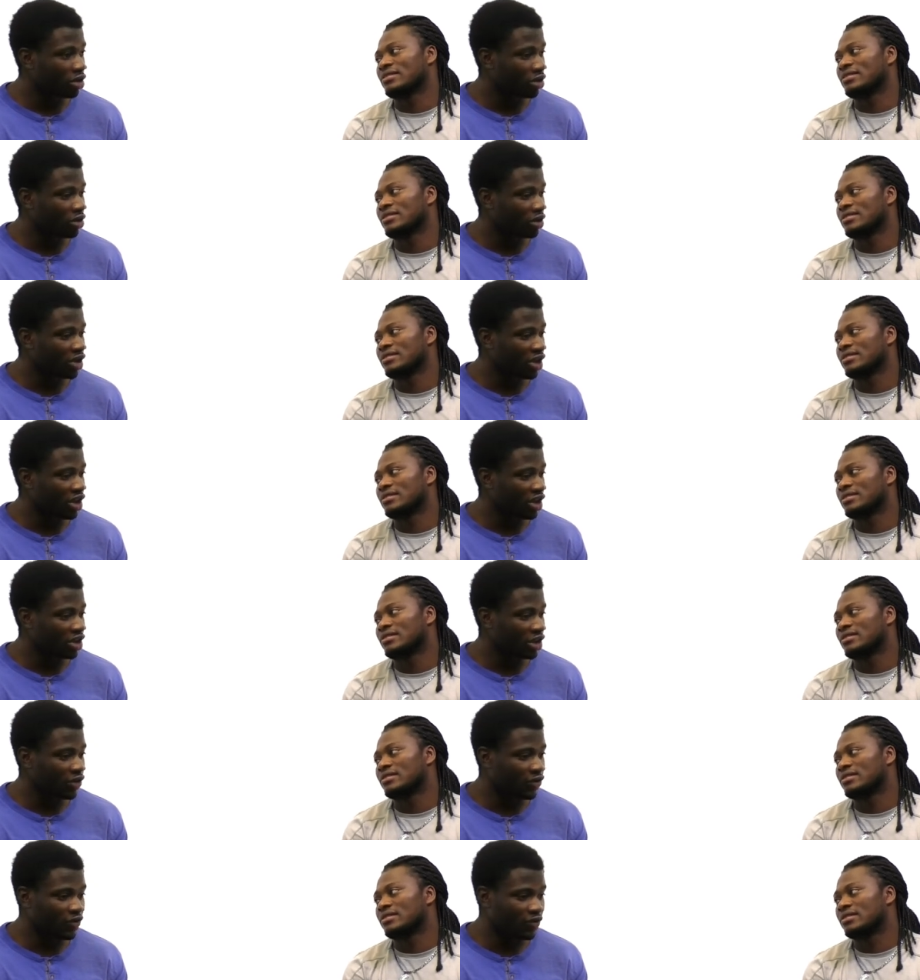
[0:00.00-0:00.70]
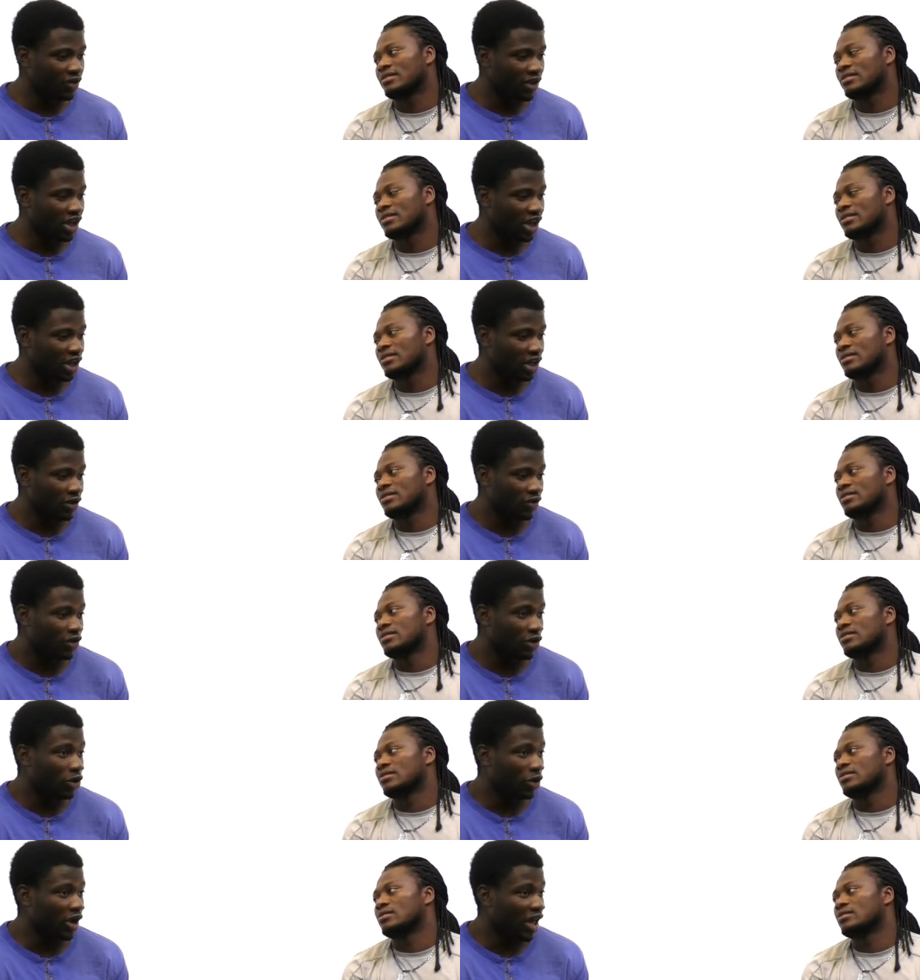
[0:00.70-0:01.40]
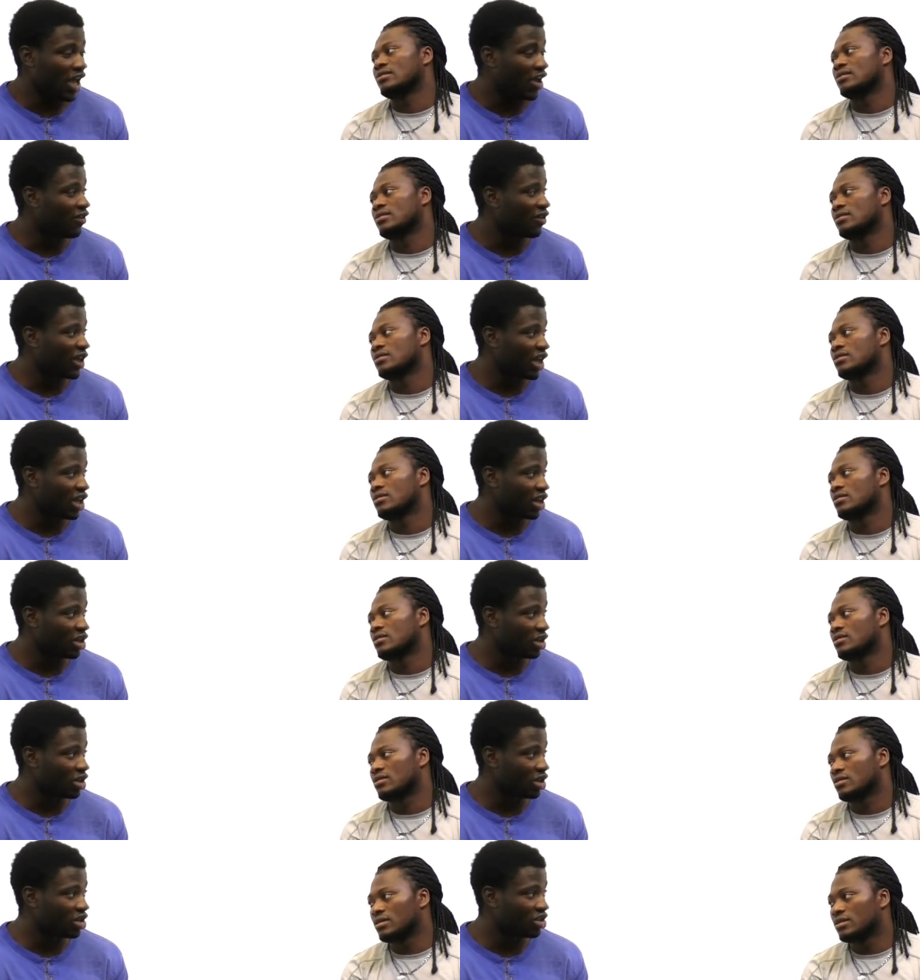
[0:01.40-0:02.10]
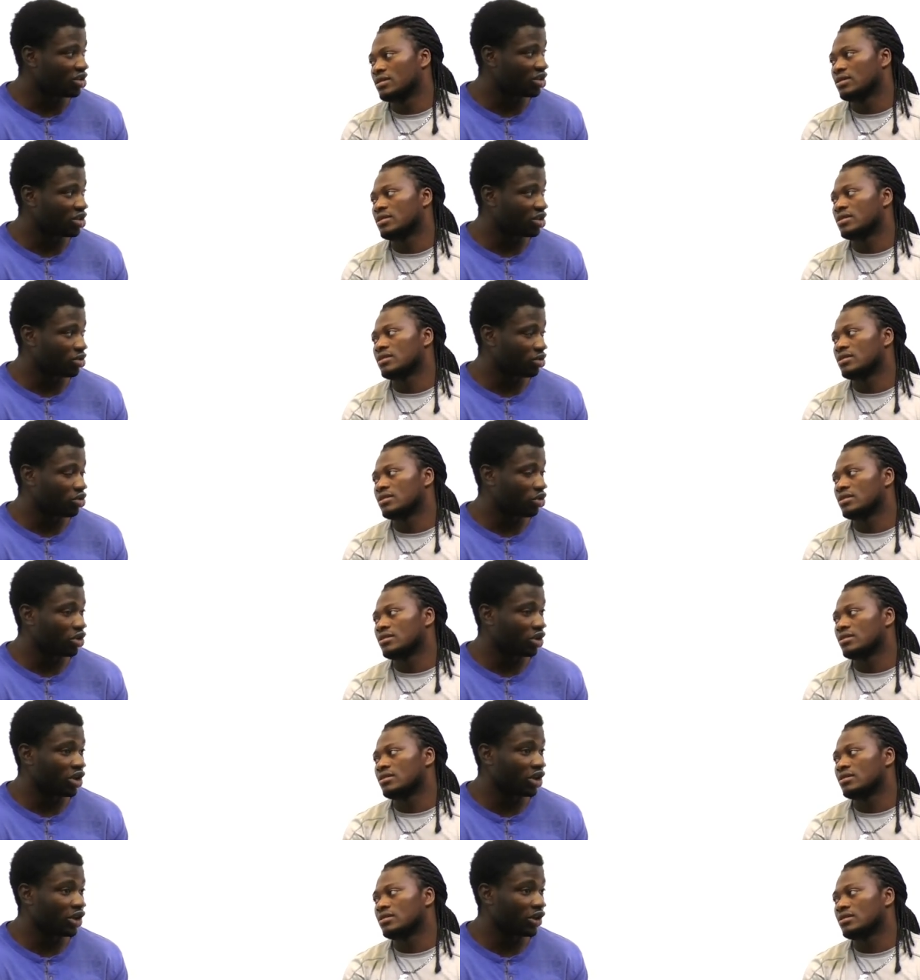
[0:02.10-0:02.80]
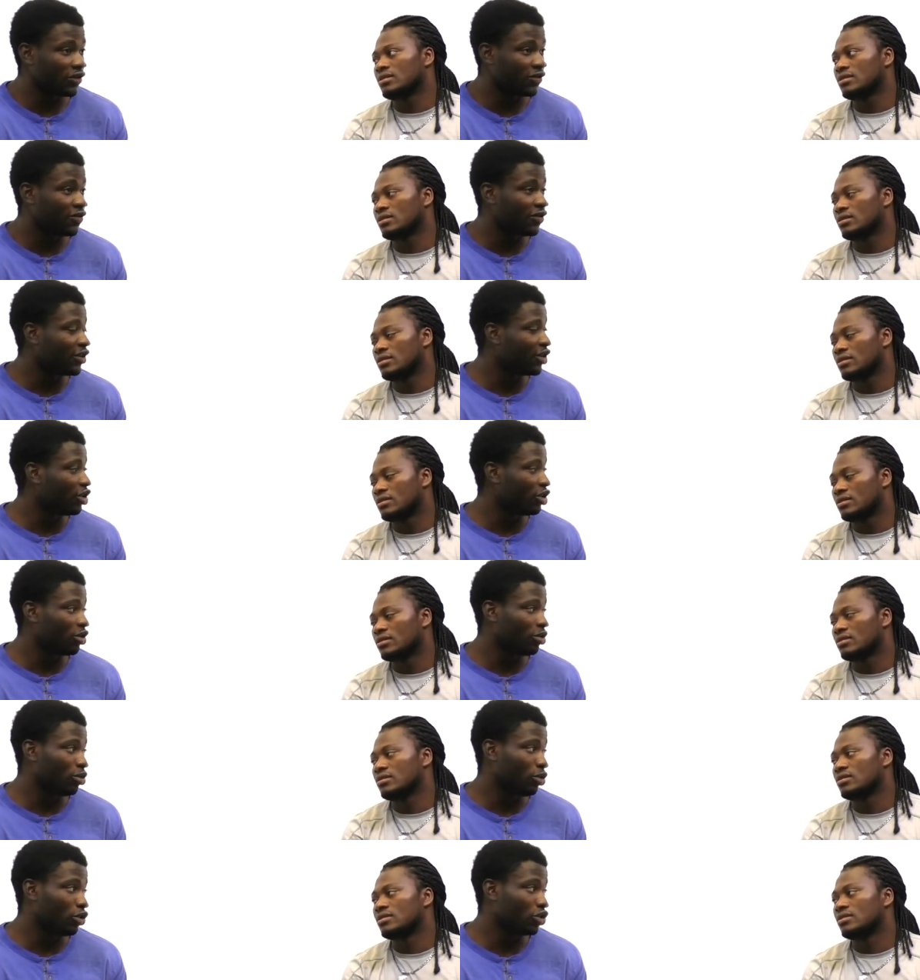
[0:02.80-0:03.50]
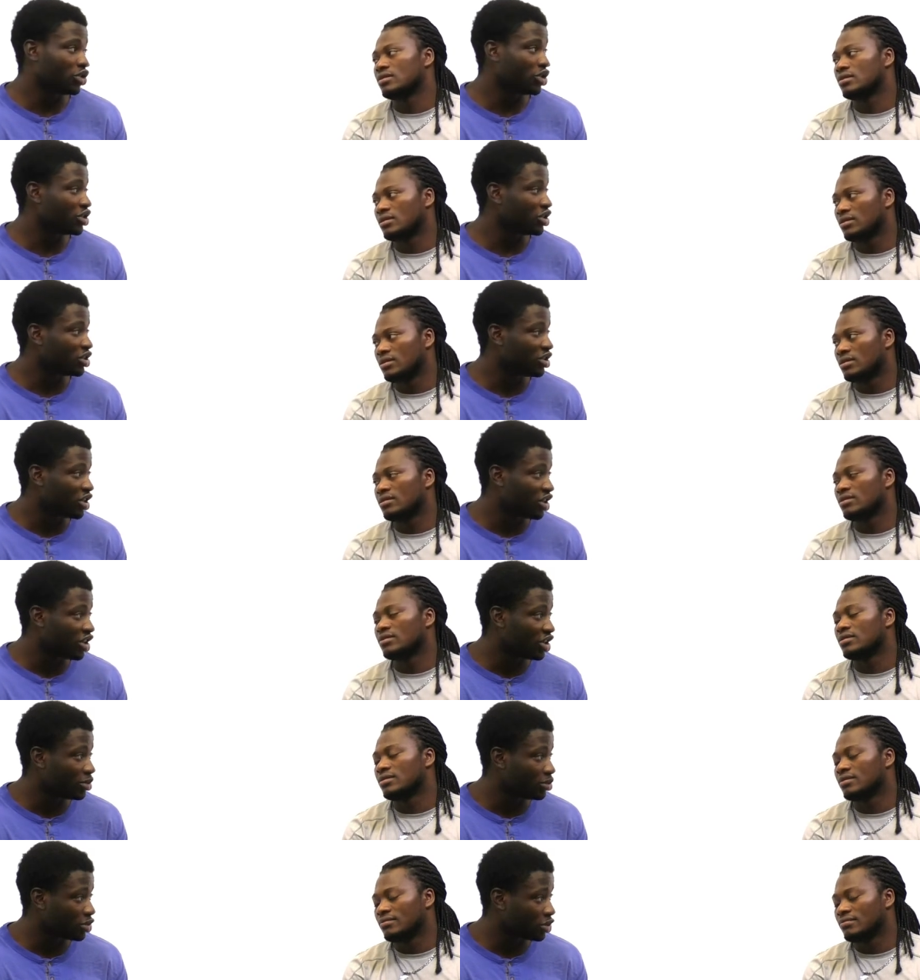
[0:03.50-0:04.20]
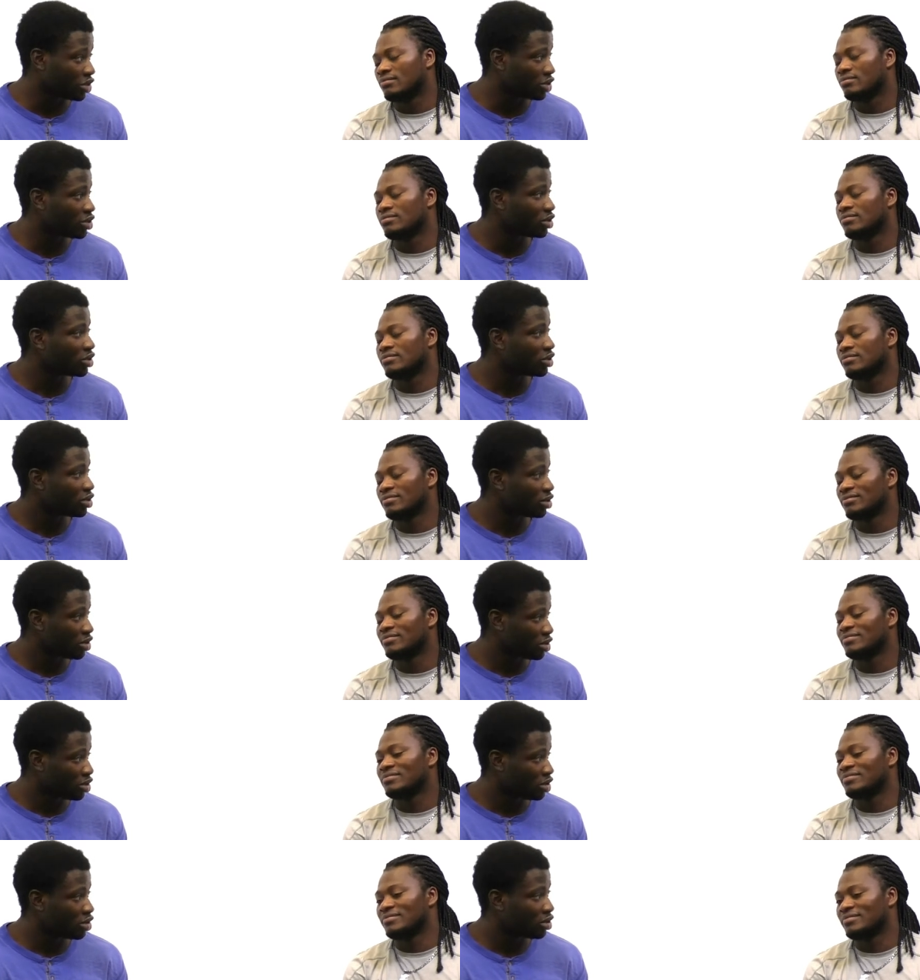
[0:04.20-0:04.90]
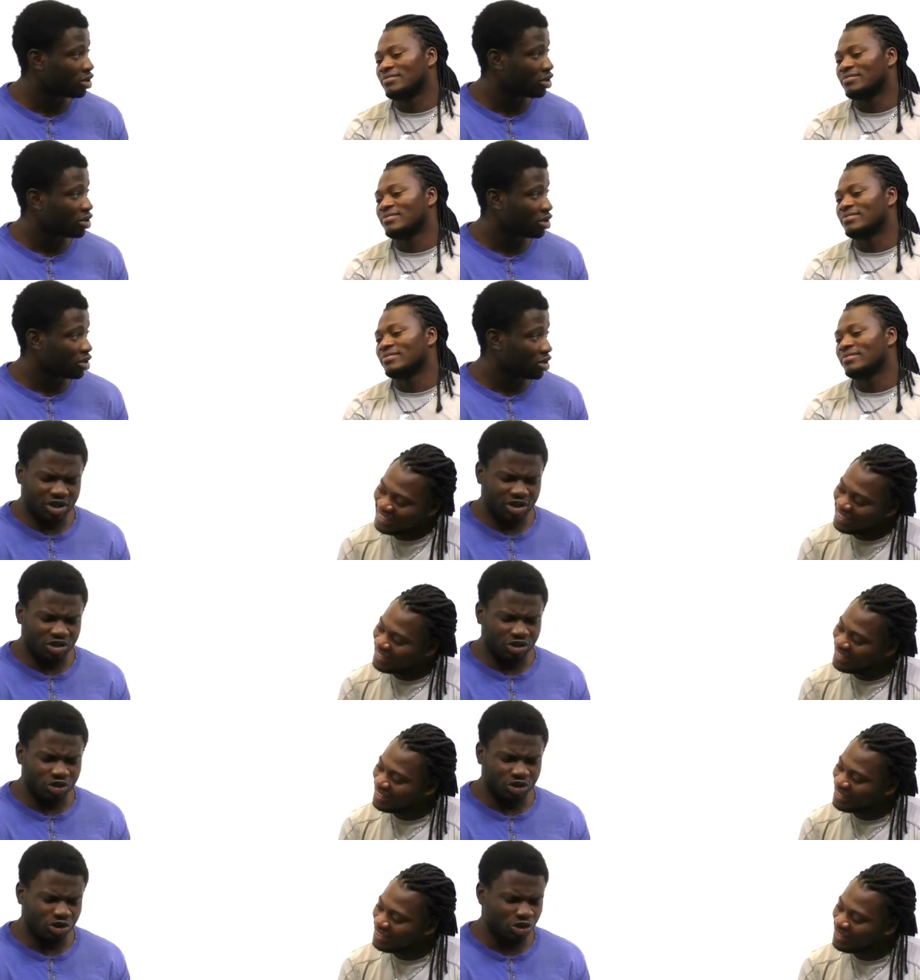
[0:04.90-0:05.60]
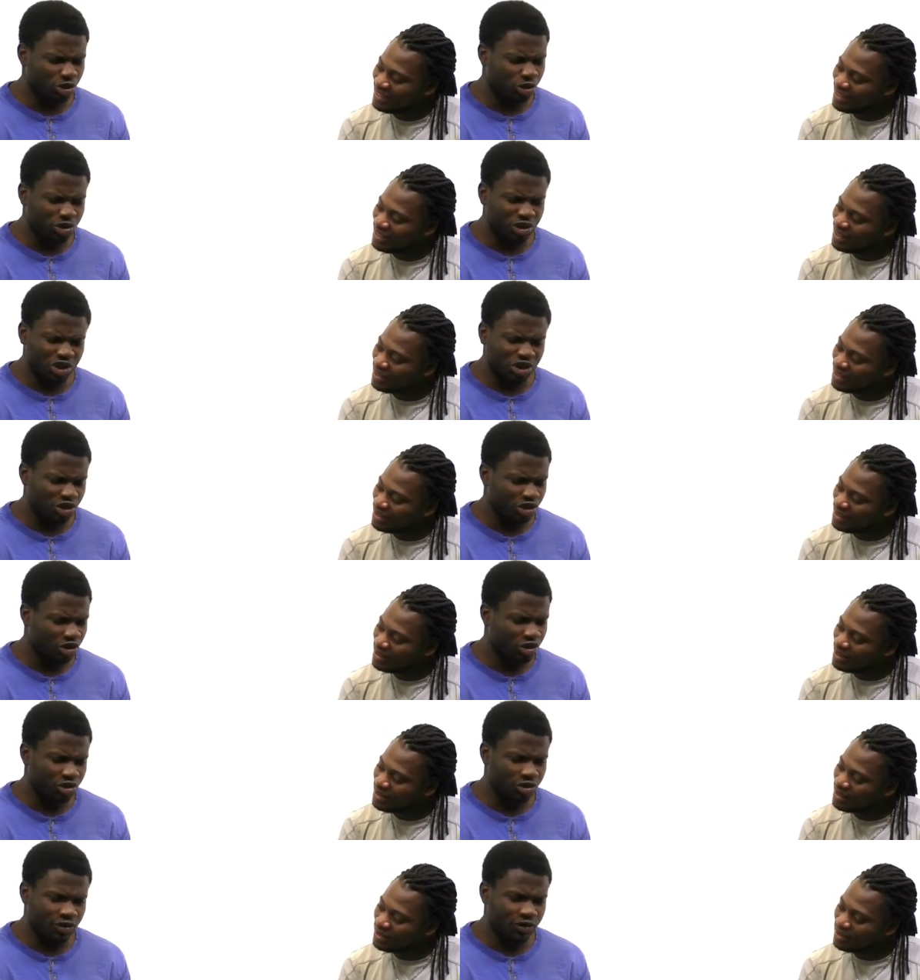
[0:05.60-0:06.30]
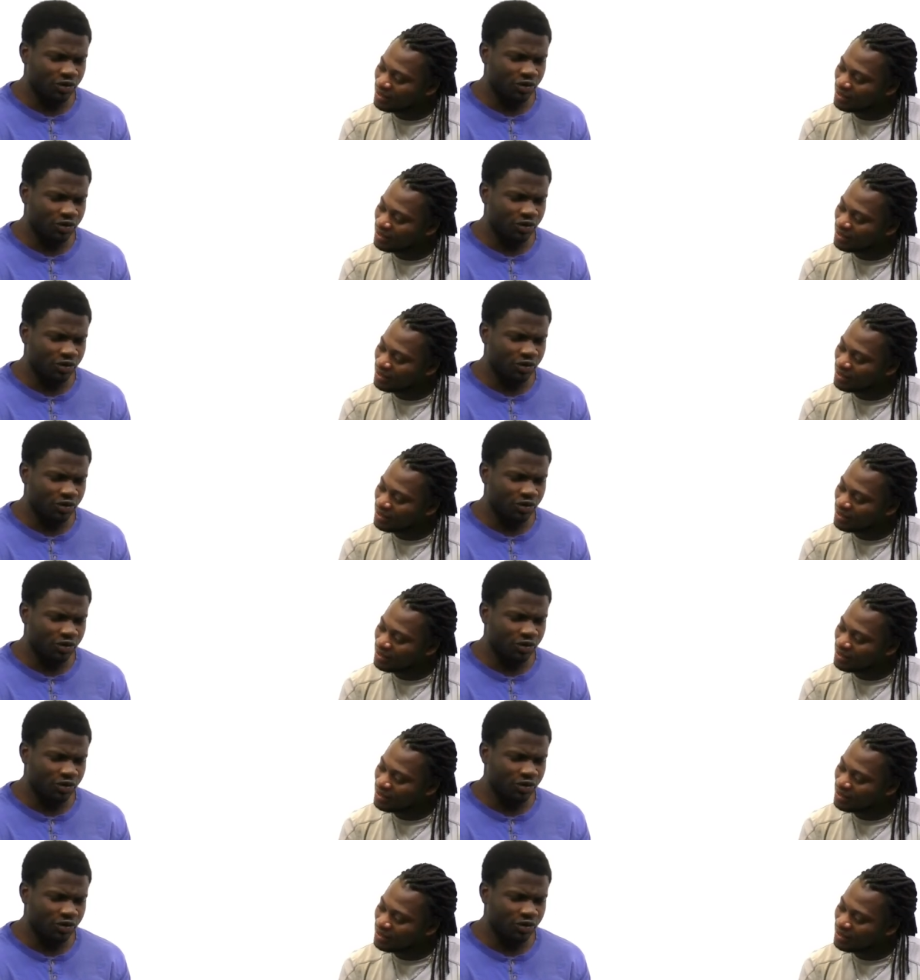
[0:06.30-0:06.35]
Speaker 1: yeah. And if and if you don't have that, yeah. you're gonna fail most of the times. So. Mm-hmm, mm-hmm your story is just